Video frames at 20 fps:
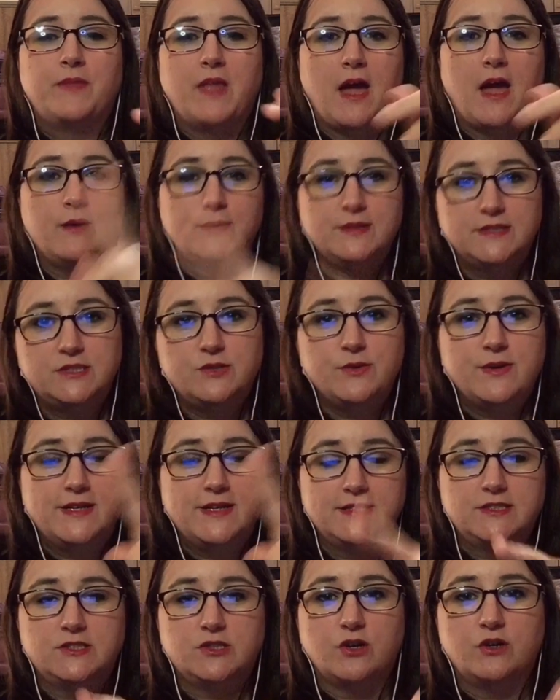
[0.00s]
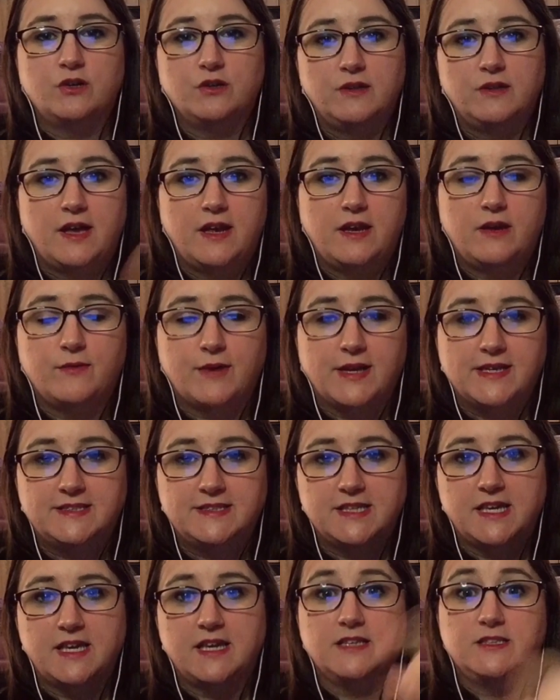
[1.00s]
I was doing a circle and
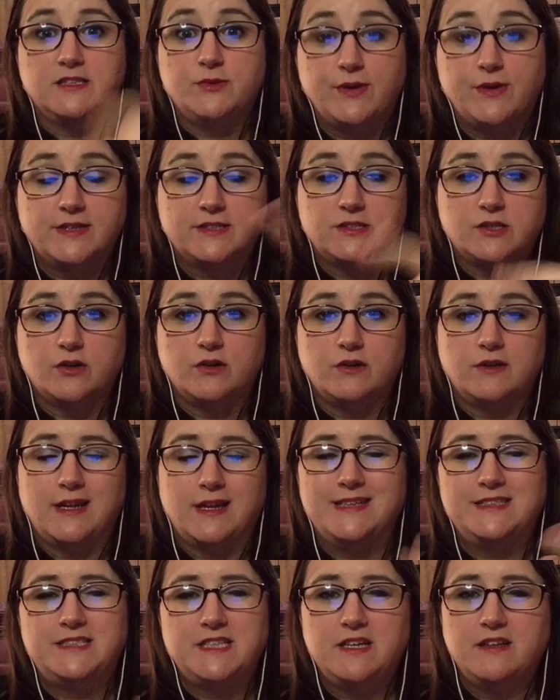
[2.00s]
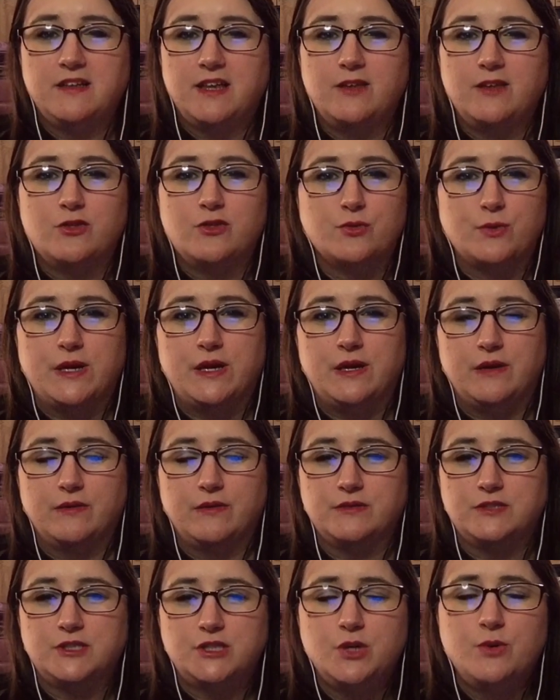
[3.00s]
erasing and doing a circle, and I did
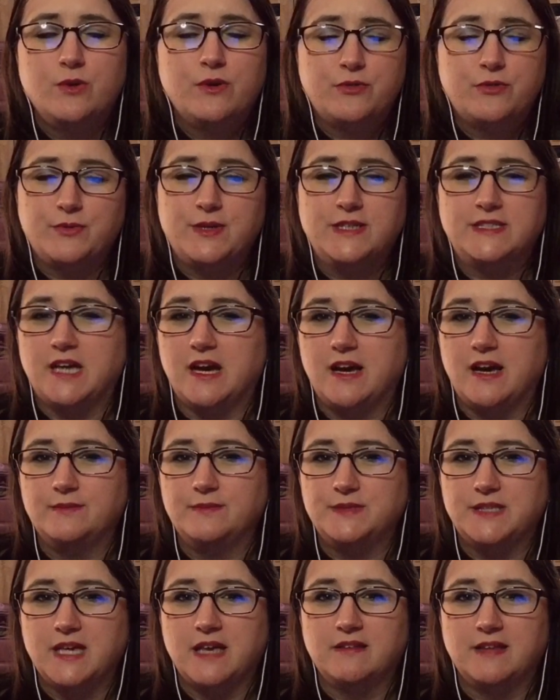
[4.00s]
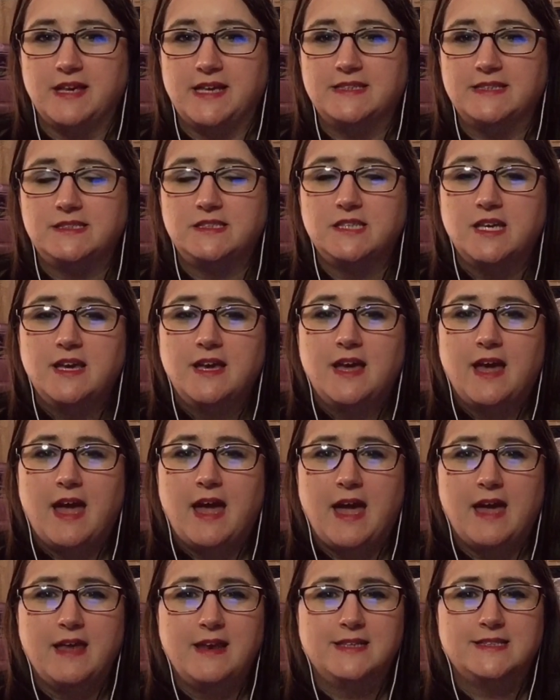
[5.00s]
it 2 or 3 times at least.
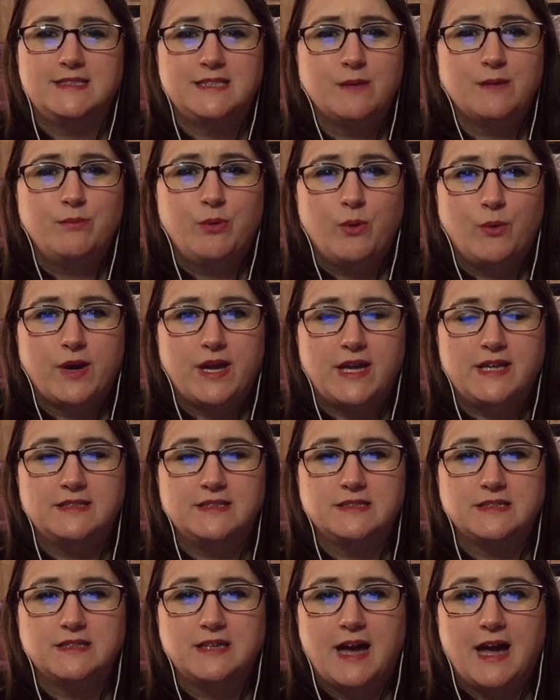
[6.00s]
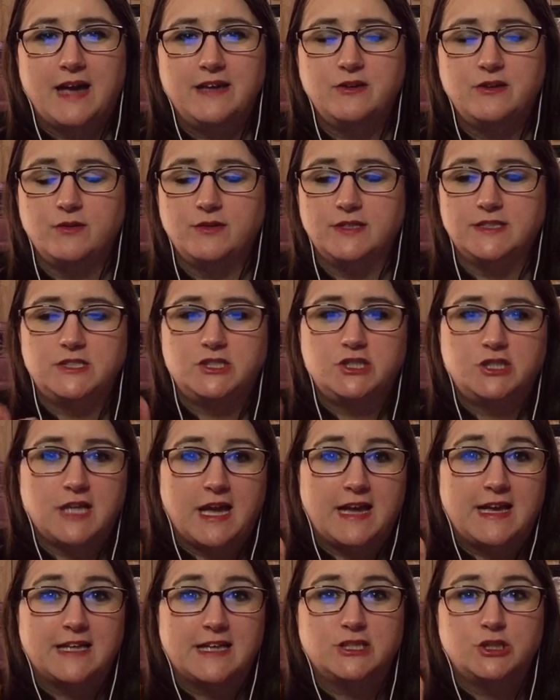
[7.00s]
And at some point, I noticed,
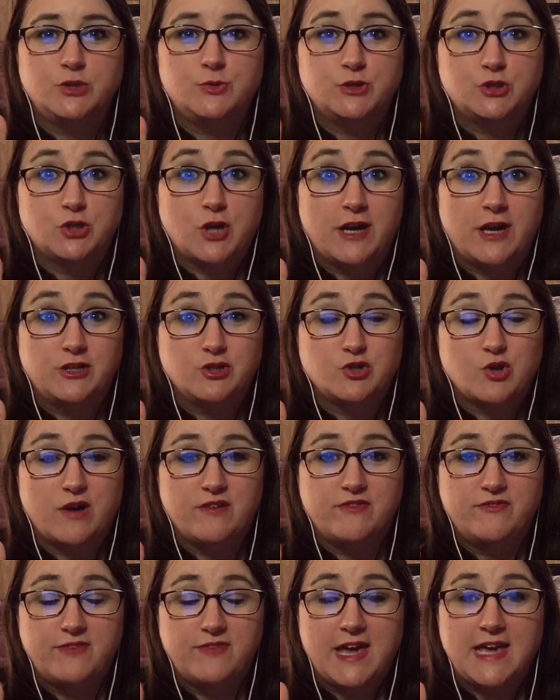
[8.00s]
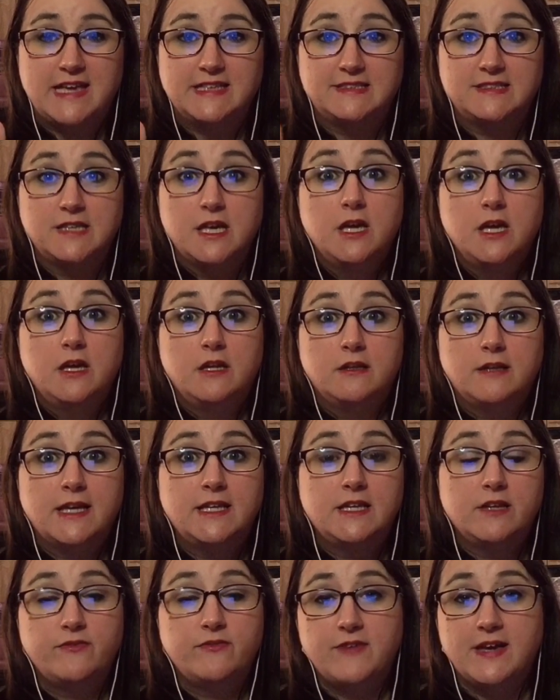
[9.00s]
I guess she was trying to draw a face,
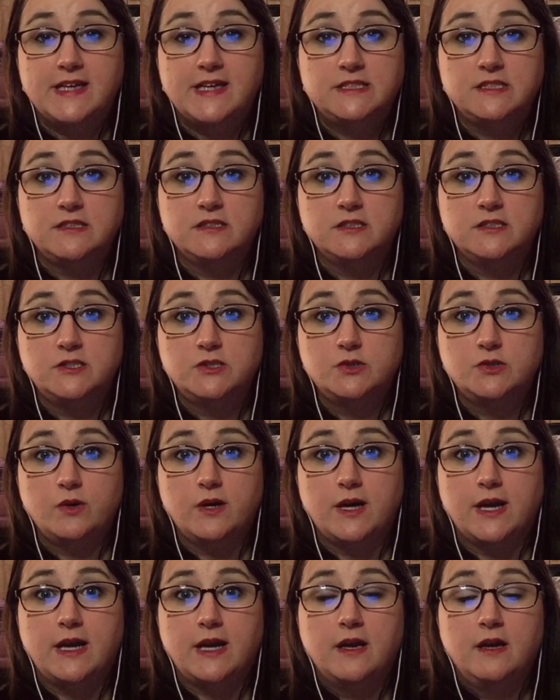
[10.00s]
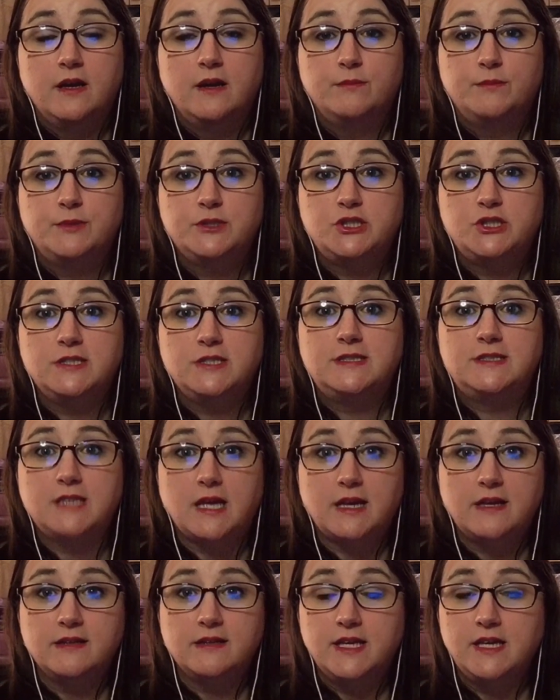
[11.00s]
like the face in the story. But she
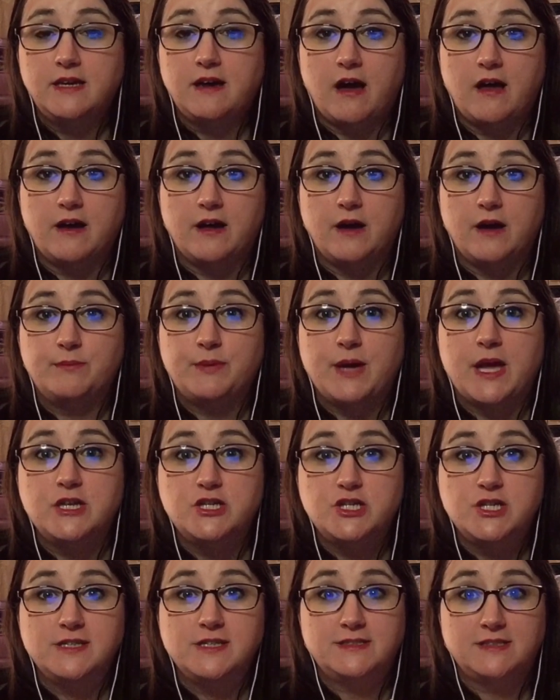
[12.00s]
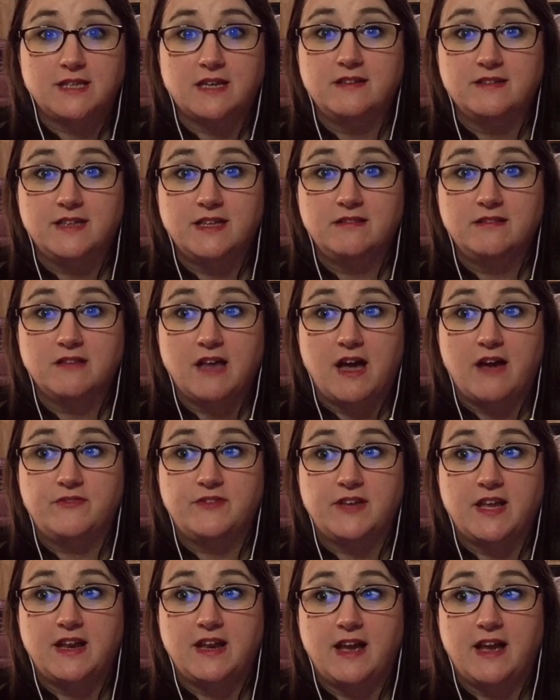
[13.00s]
suddenly got up and she suddenly left.